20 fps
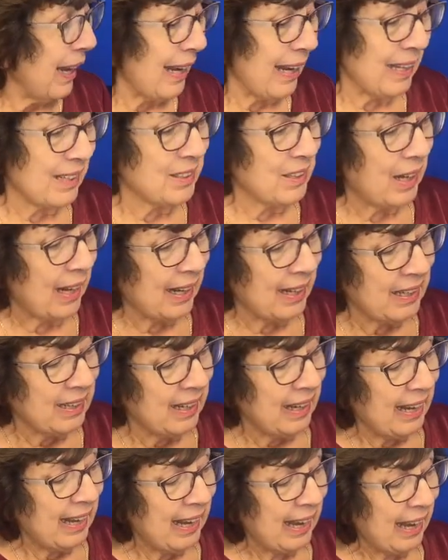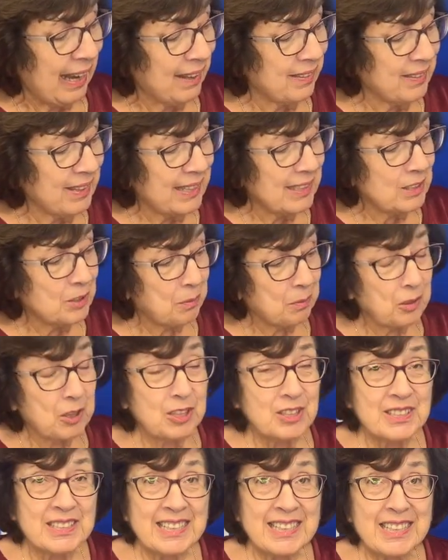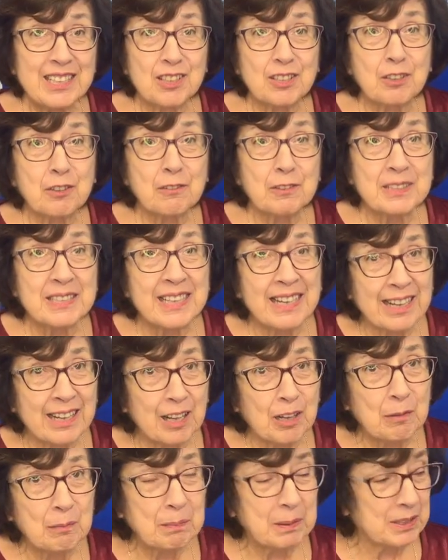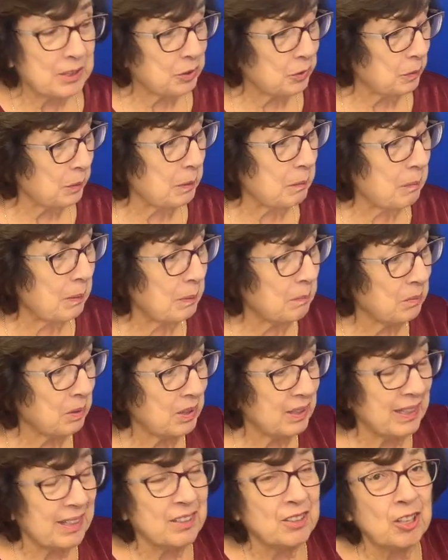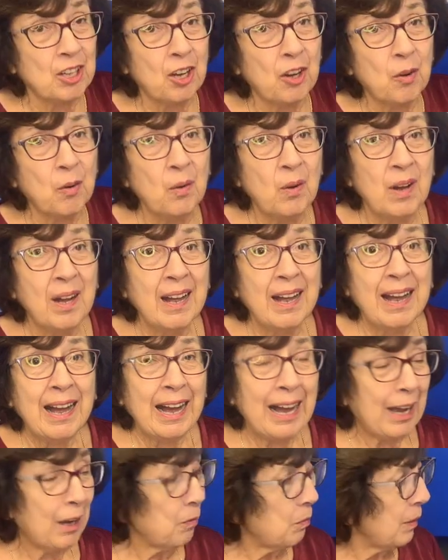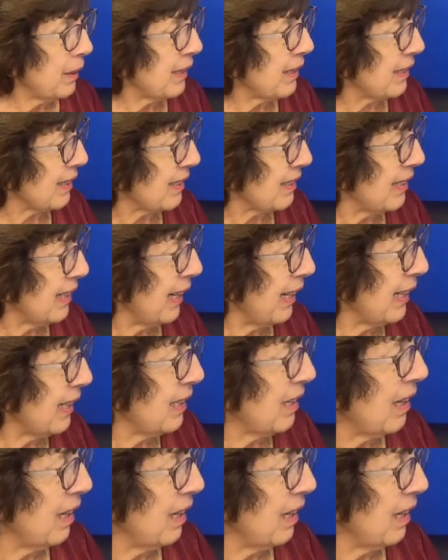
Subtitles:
and I had these words here to help us remember and know how we can take